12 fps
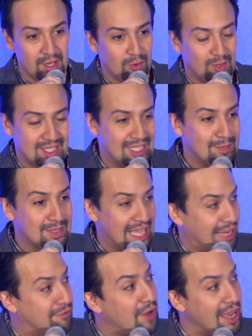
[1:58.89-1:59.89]
what seems
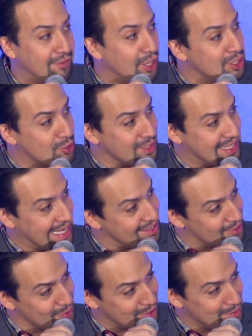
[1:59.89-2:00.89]
like 500
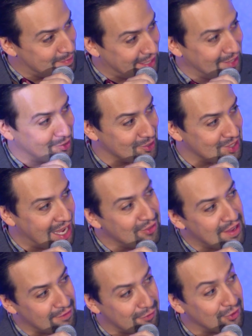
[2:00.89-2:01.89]
dancers and bikers. I'll never